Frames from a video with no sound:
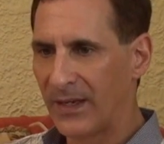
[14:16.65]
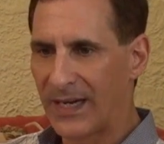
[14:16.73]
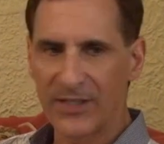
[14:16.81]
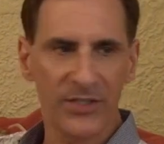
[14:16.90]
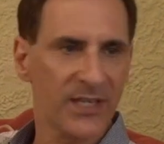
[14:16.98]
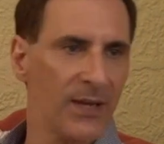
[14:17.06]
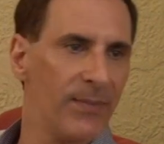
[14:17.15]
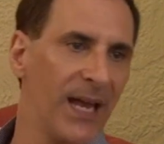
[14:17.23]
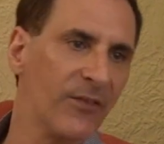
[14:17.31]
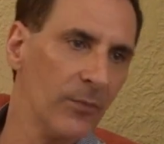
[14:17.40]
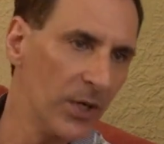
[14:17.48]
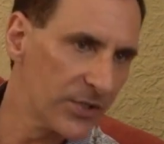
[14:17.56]
I just came
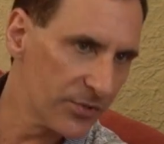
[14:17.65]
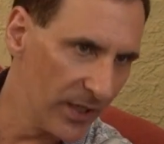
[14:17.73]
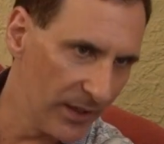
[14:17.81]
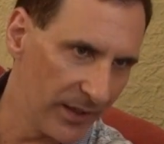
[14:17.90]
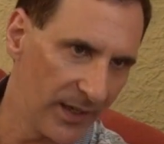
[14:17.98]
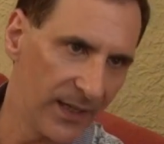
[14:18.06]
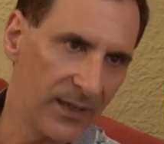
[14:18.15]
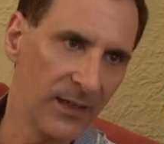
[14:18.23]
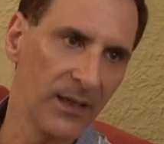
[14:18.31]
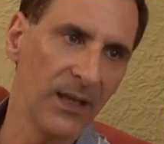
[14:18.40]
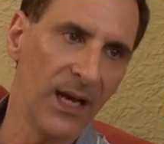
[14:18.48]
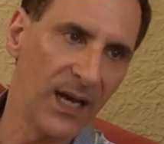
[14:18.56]
back from Australia, and I did a
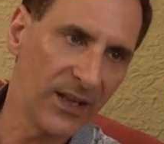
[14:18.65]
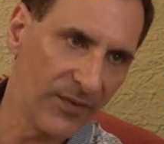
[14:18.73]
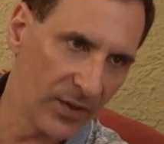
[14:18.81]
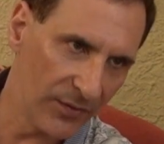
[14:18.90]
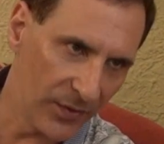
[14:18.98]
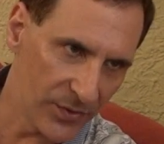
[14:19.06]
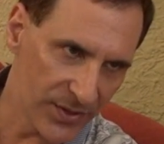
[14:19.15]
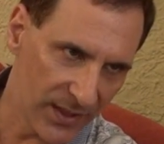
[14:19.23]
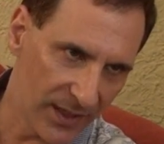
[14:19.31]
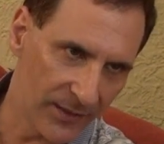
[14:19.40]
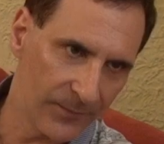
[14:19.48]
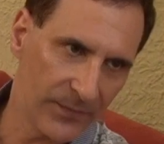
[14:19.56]
lot of interviews
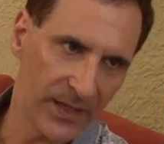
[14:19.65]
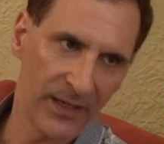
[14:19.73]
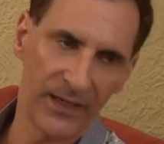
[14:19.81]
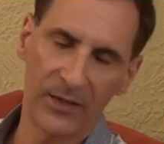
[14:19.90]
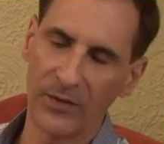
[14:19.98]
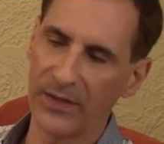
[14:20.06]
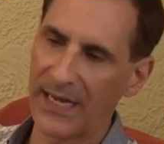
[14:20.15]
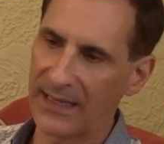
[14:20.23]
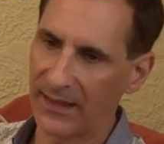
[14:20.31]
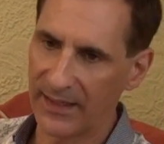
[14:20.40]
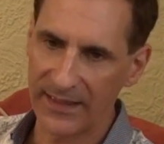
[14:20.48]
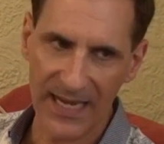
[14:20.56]
there, and I do the
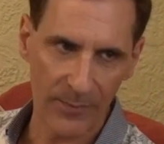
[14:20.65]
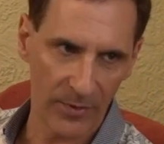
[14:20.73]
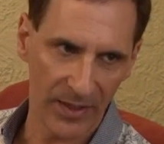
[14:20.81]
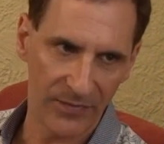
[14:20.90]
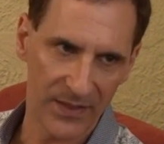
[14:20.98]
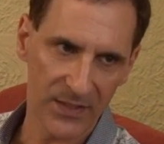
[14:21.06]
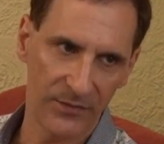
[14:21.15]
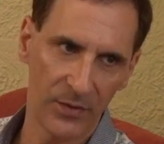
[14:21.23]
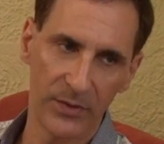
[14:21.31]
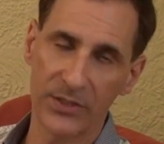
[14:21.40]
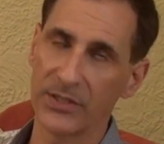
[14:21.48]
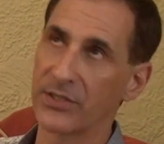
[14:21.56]
Adelaide Cabaret Festival,
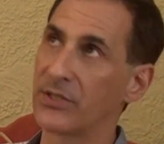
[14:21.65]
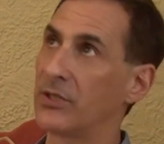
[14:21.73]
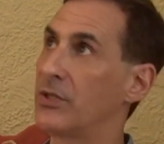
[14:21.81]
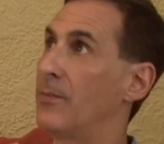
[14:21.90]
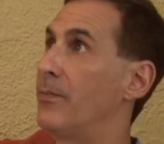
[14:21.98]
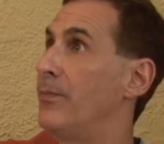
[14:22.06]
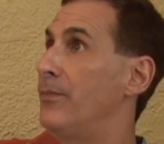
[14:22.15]
which is the